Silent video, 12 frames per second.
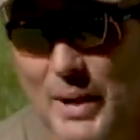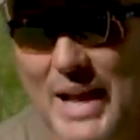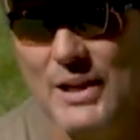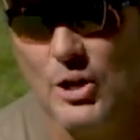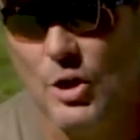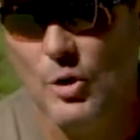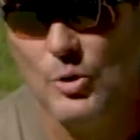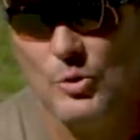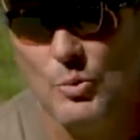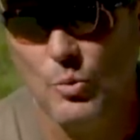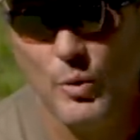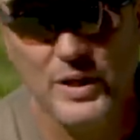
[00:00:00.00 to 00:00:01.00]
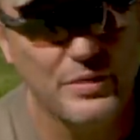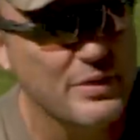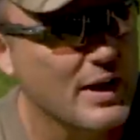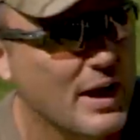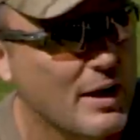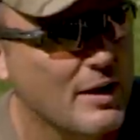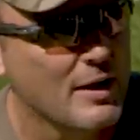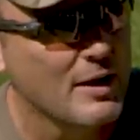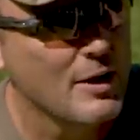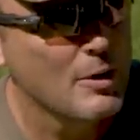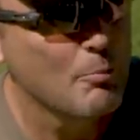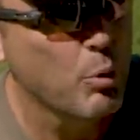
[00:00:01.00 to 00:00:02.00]
by code with
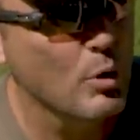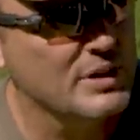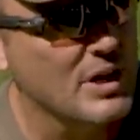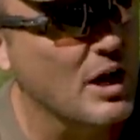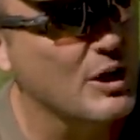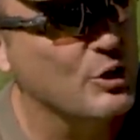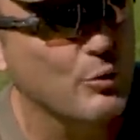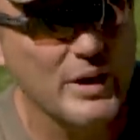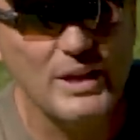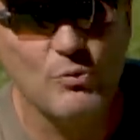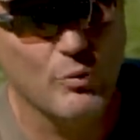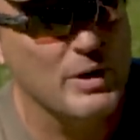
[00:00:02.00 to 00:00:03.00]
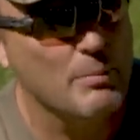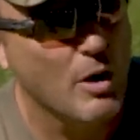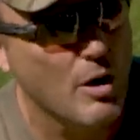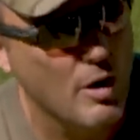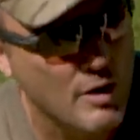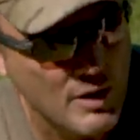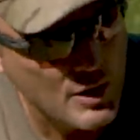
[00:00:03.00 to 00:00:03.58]
poured concrete, rebar,